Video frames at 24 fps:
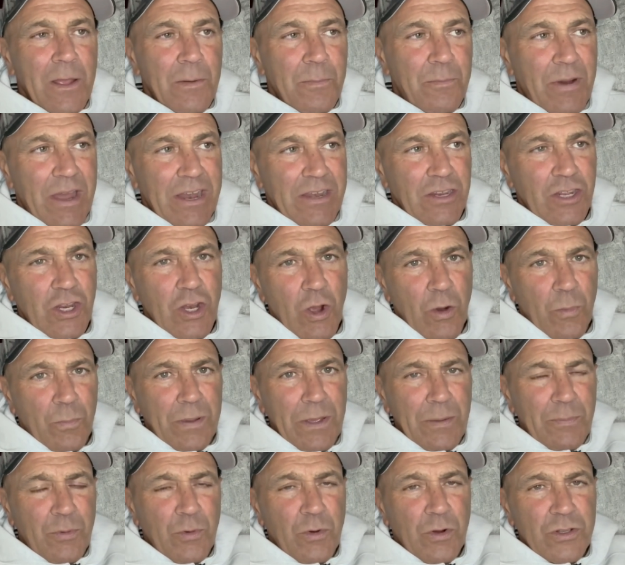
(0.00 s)
But,
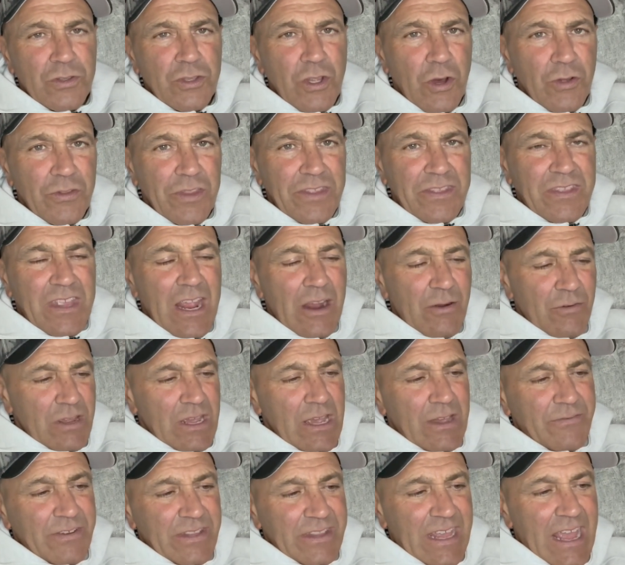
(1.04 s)
people will know the theory
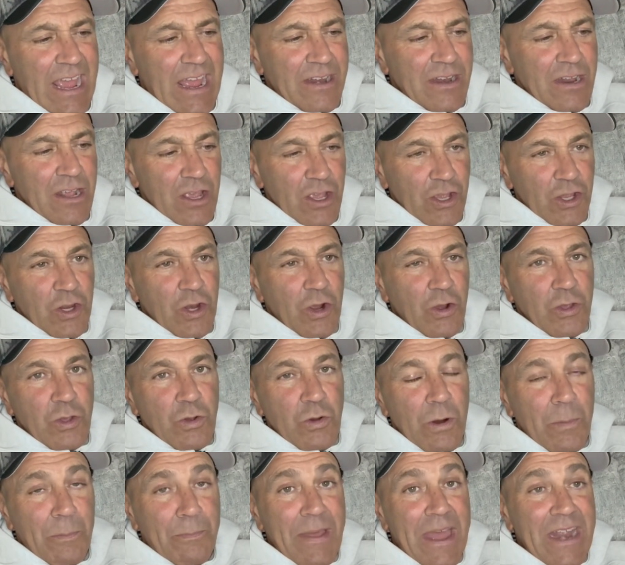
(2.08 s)
of it that, you
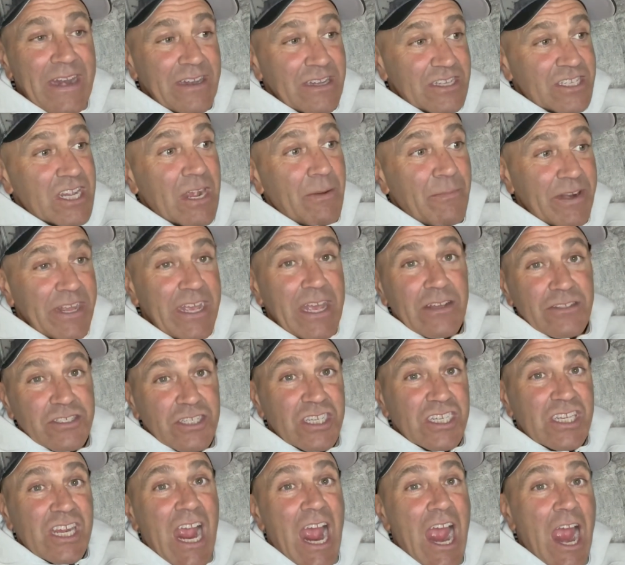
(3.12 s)
were betting somebody
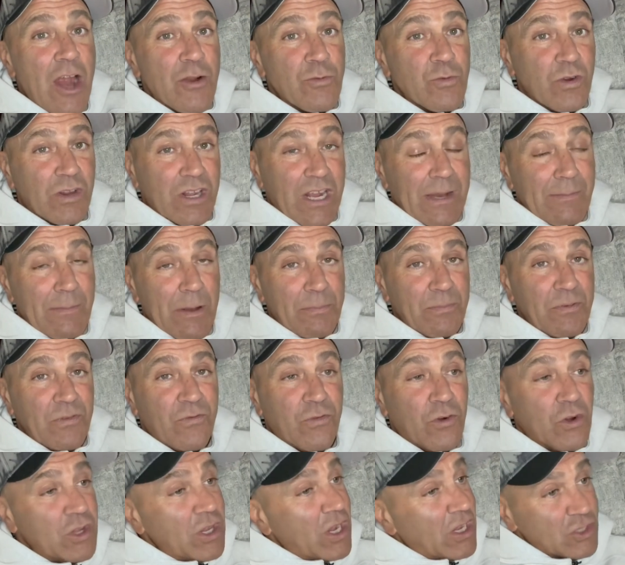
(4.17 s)
else's card would come up
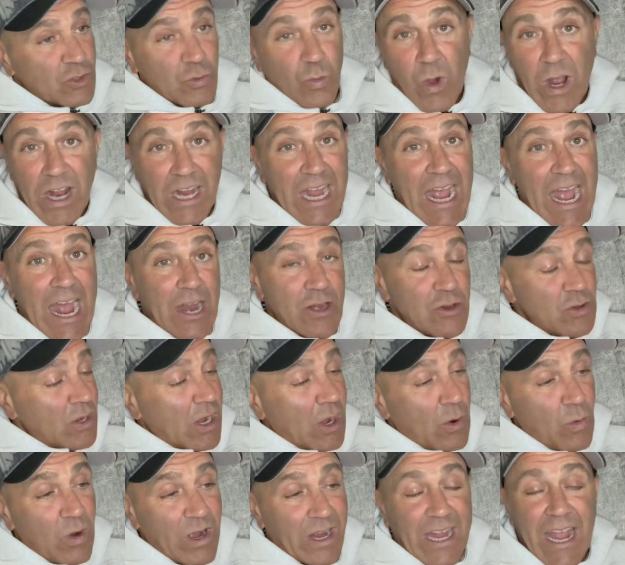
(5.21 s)
before yours. One card, you
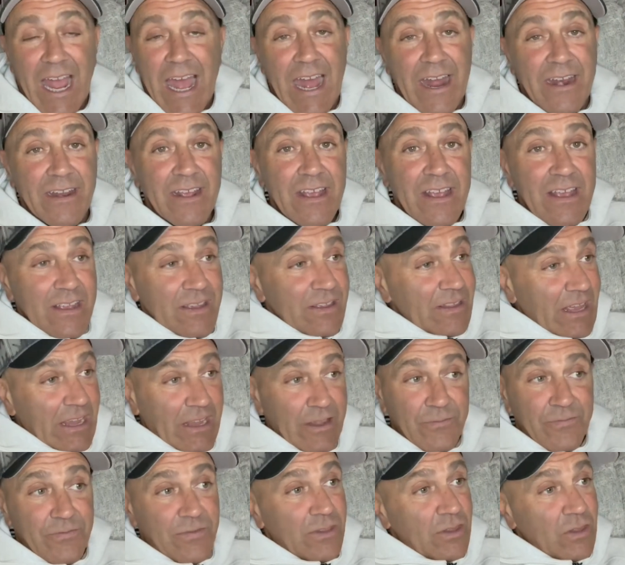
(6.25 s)
got one card. Like
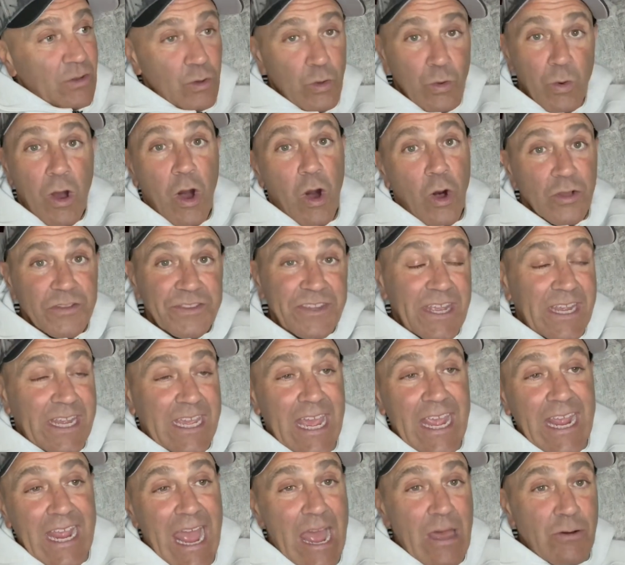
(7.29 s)
if you were holding the
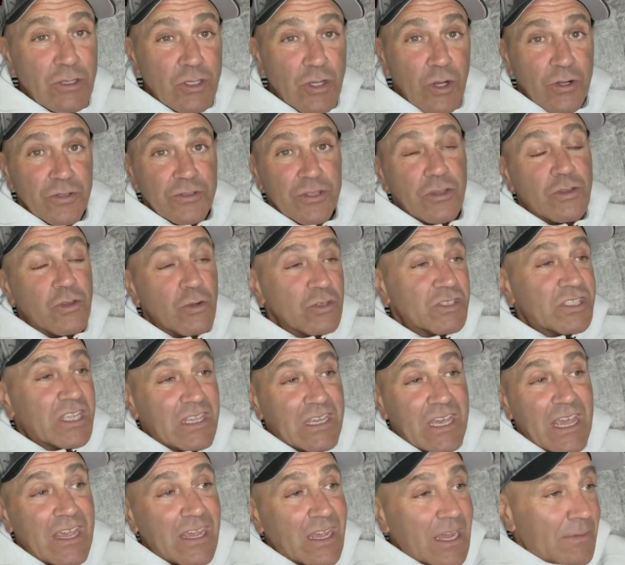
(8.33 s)
king, I was holding the deuce, the
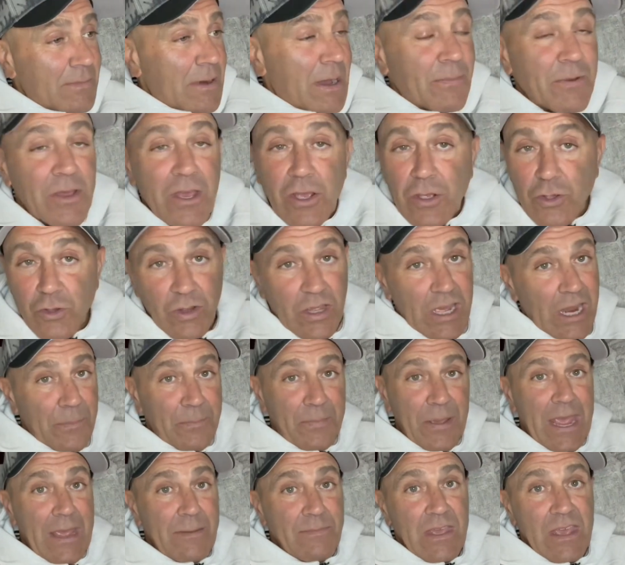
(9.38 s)
king come up, you got to
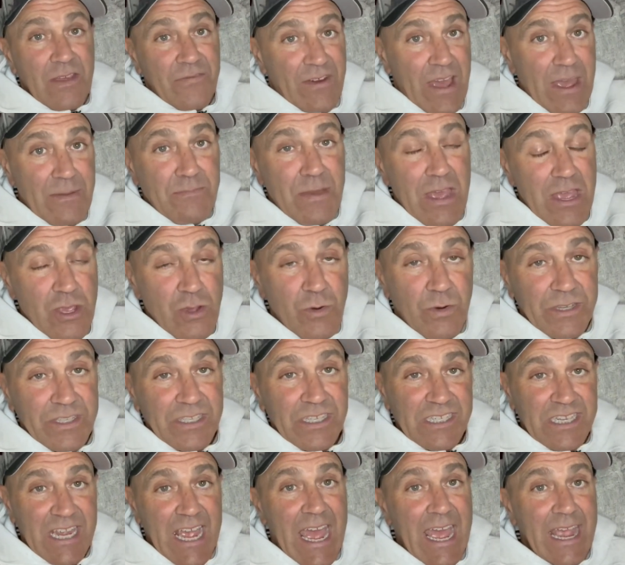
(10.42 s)
pay me if I bet you on the
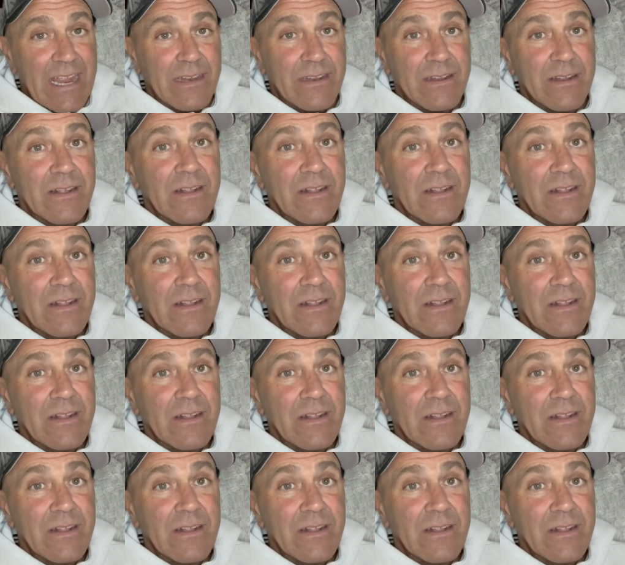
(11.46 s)
side.